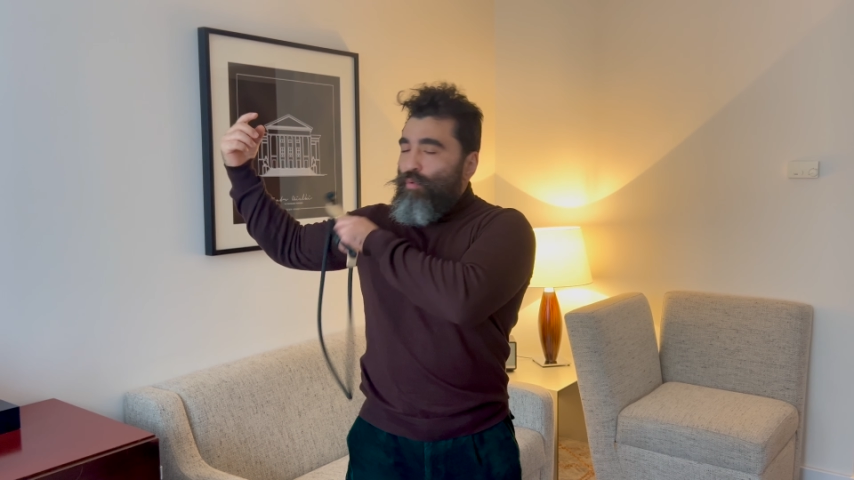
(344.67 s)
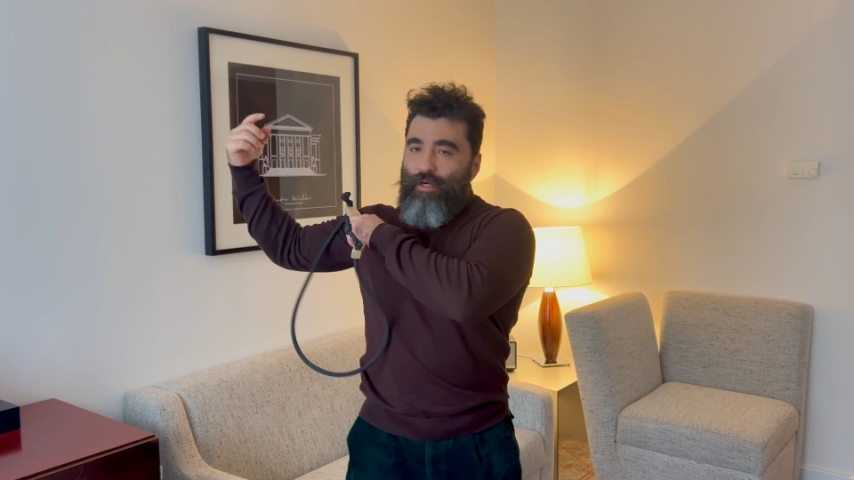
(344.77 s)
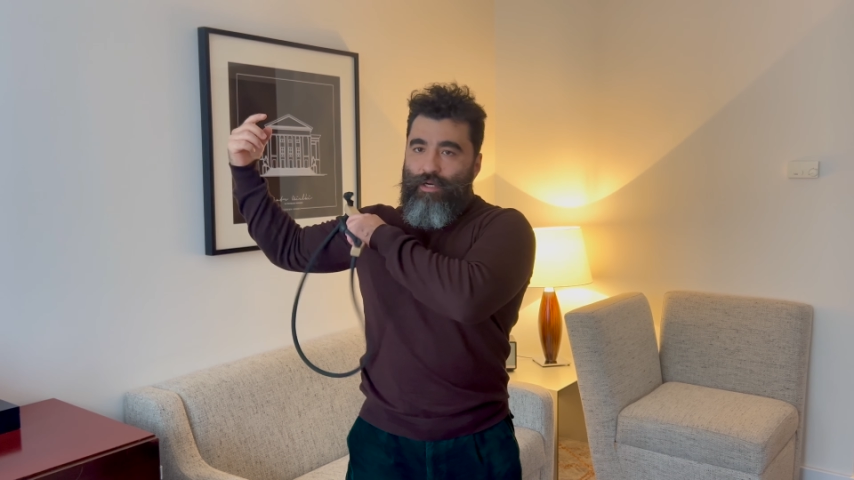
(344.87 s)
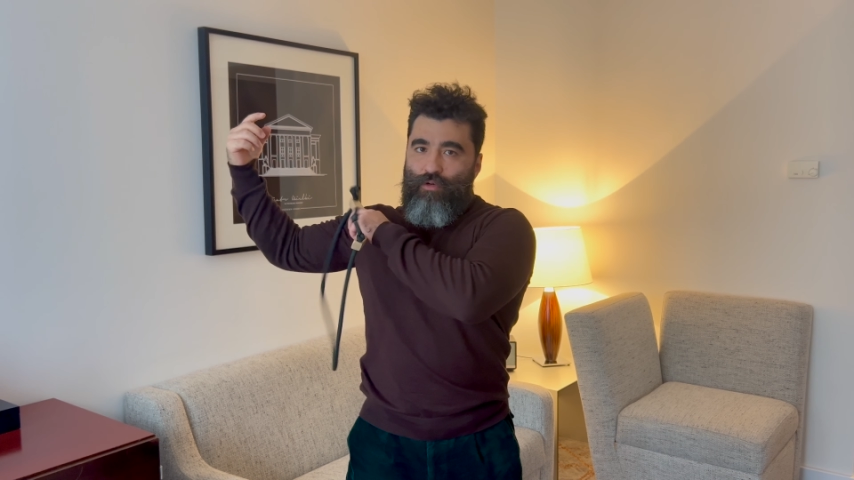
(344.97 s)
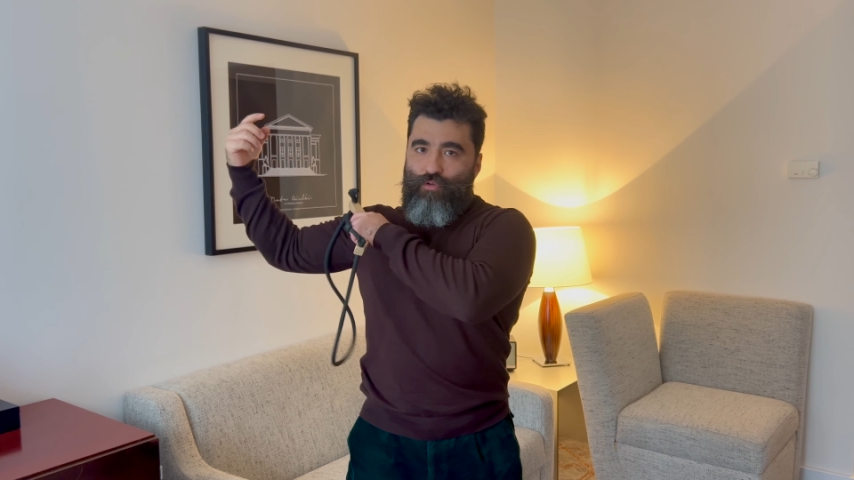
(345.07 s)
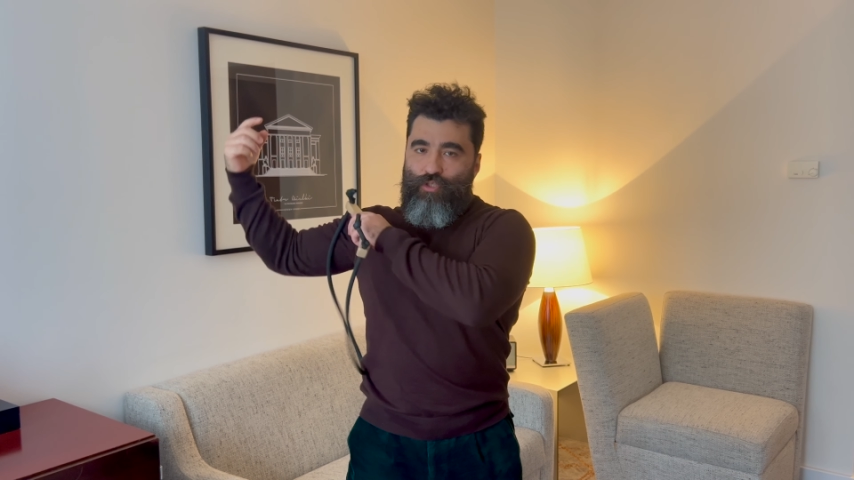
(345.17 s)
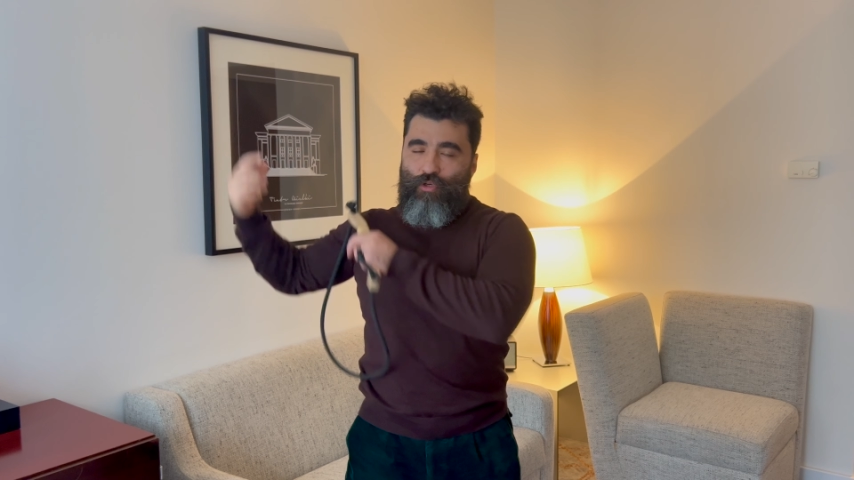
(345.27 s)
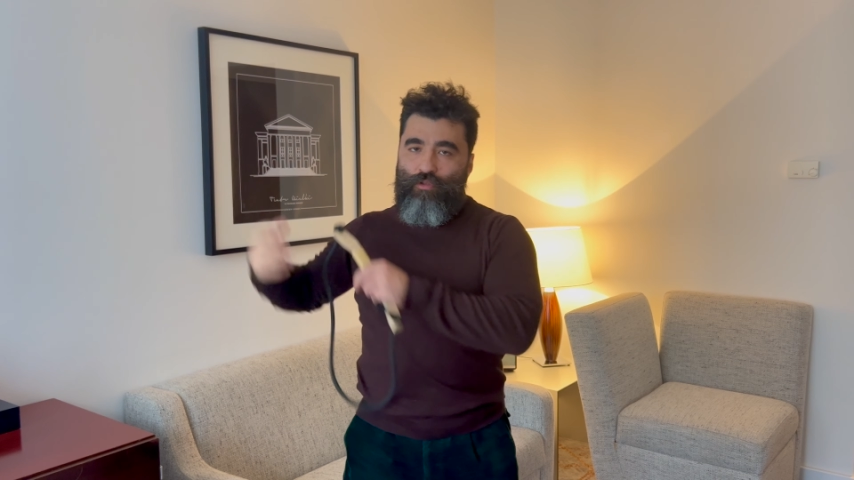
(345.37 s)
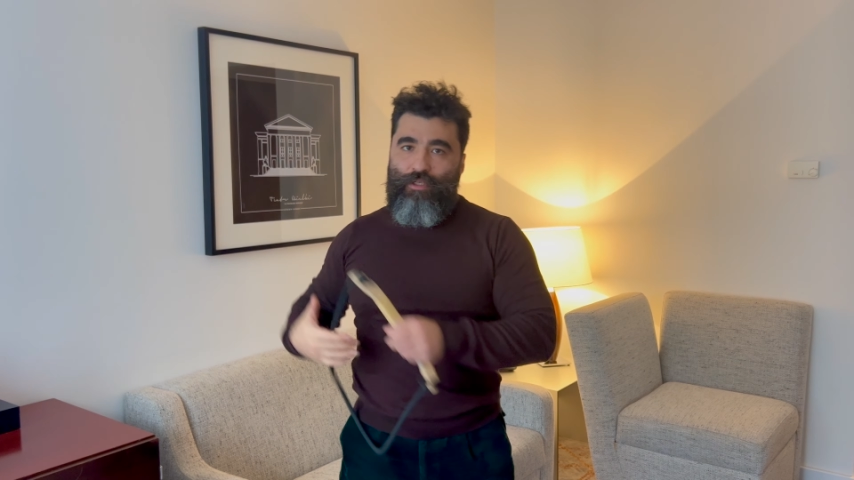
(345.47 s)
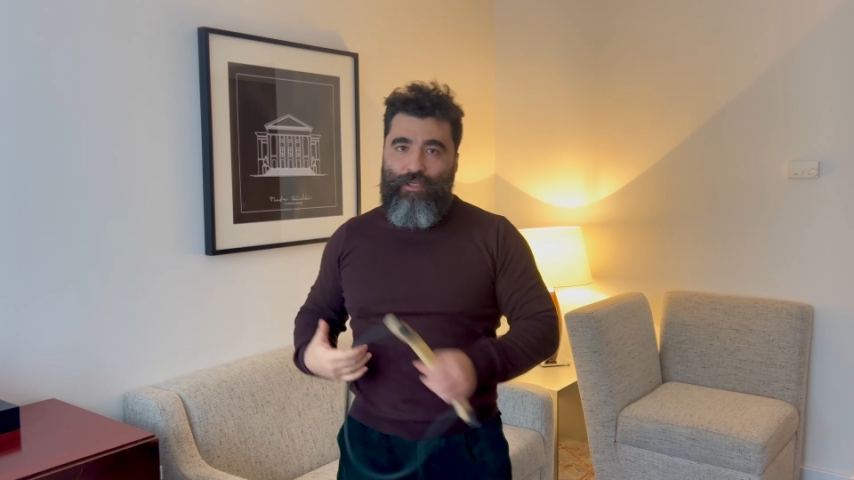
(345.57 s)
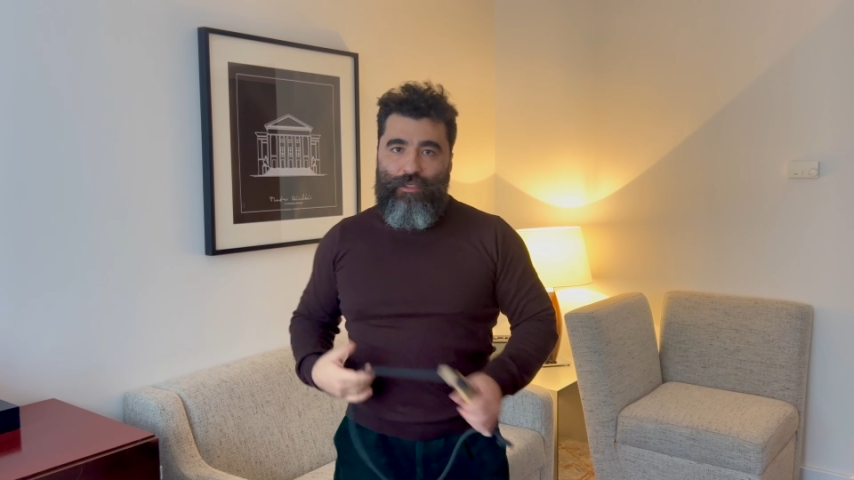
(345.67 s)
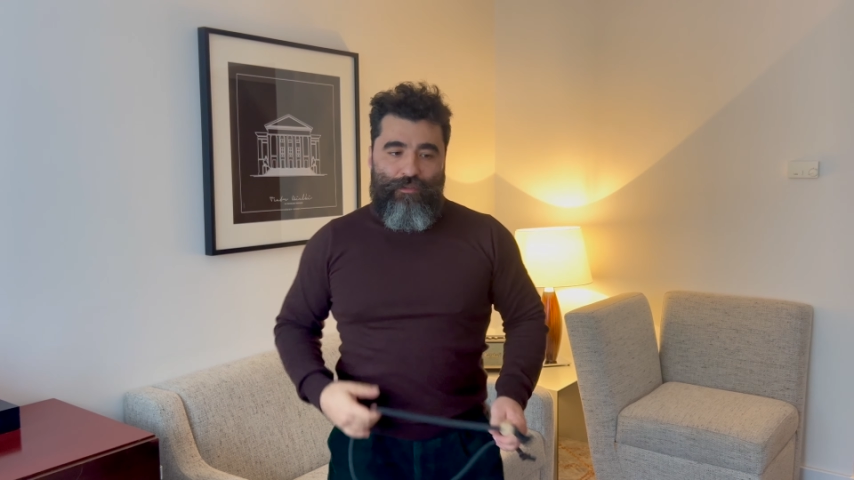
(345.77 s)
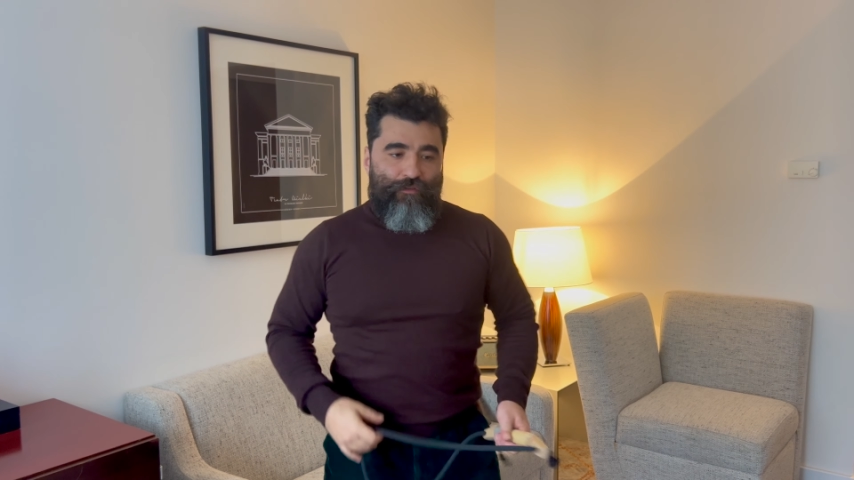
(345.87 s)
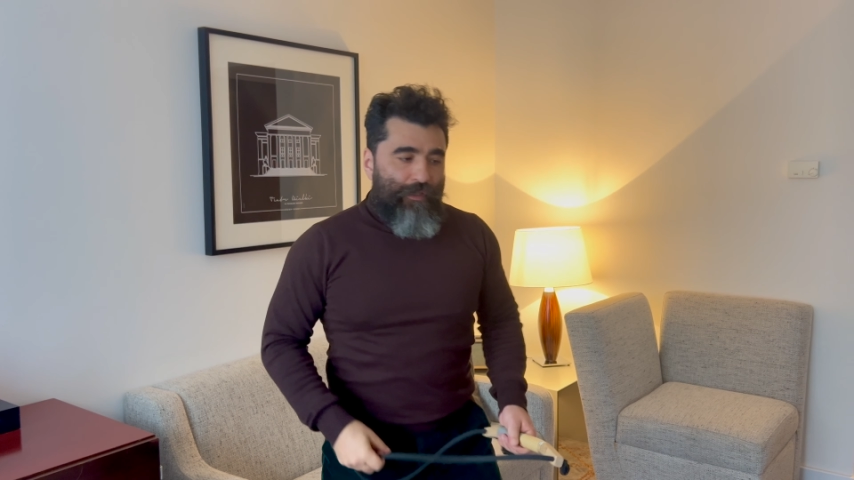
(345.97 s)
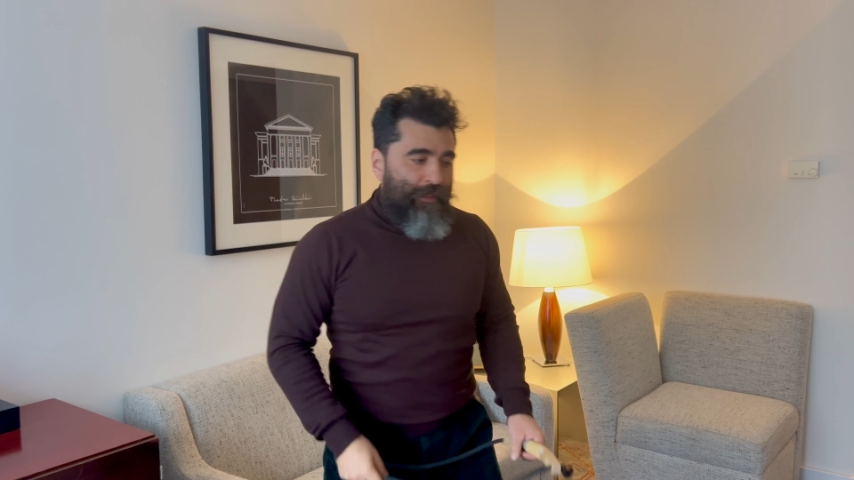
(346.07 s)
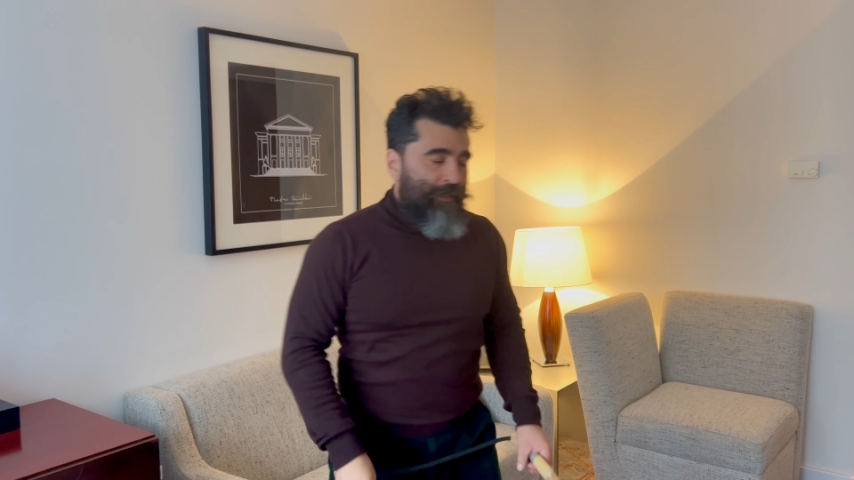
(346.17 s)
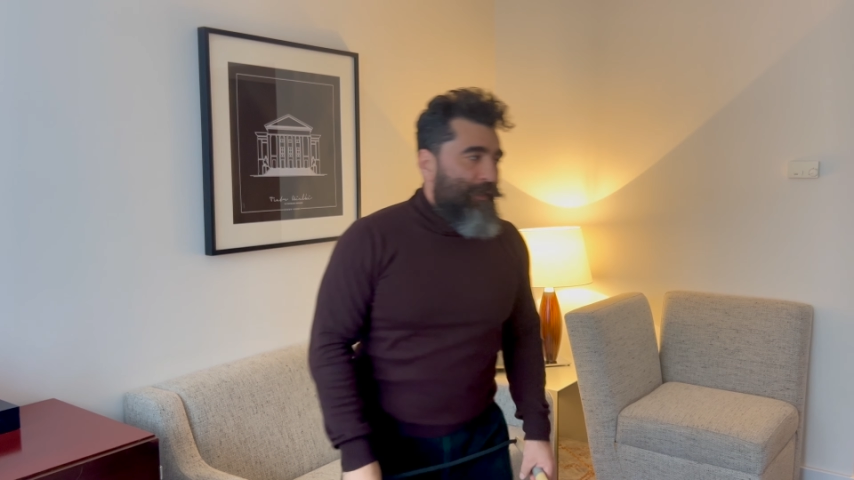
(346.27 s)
where our shoulder is, right?